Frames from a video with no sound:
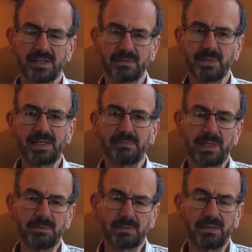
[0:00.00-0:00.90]
And many
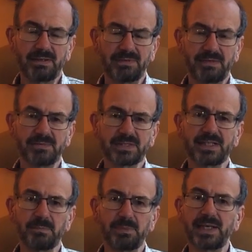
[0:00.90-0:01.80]
people won't have even
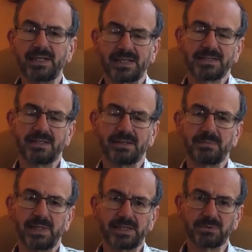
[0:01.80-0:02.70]
seen a bee, let alone a
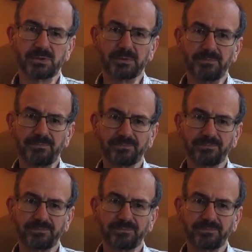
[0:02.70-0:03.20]
bee swarm.